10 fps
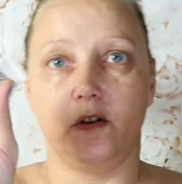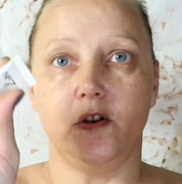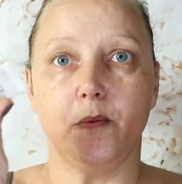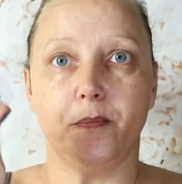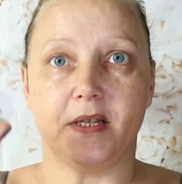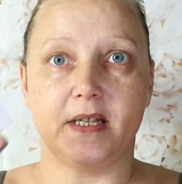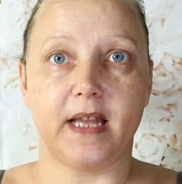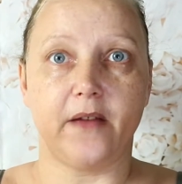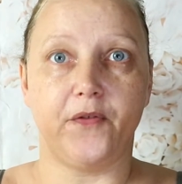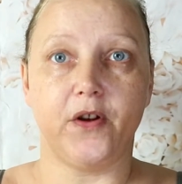number
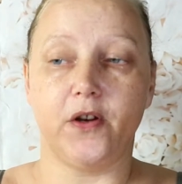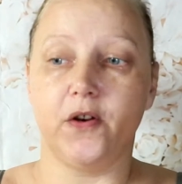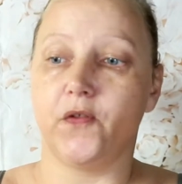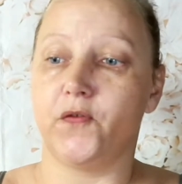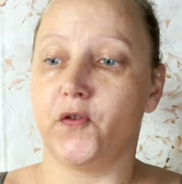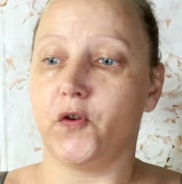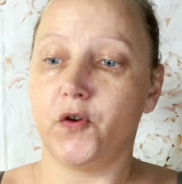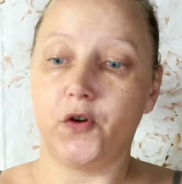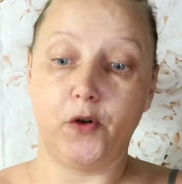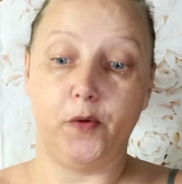seven
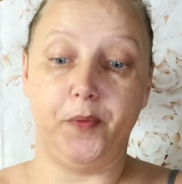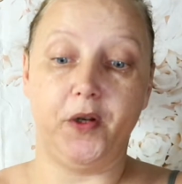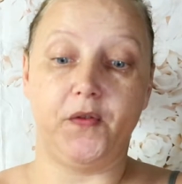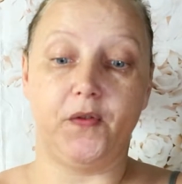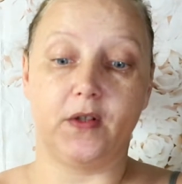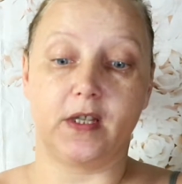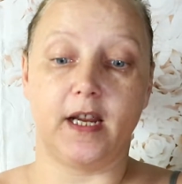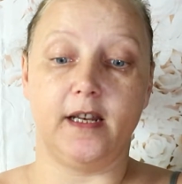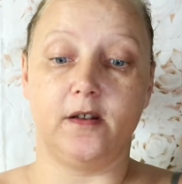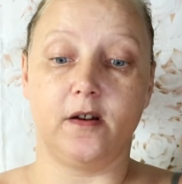for Beautiful
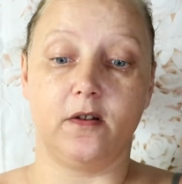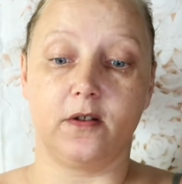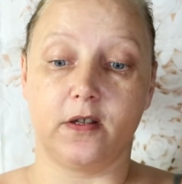Skin Dark